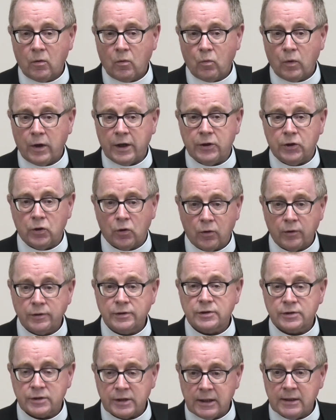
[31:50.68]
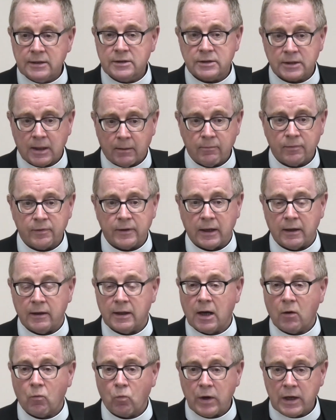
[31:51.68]
we don't see something
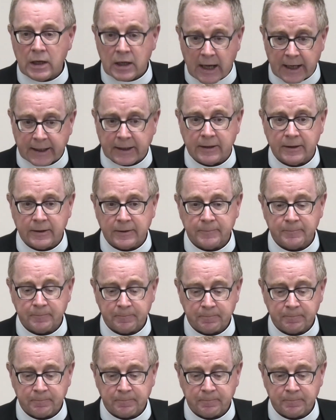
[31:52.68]
that we like.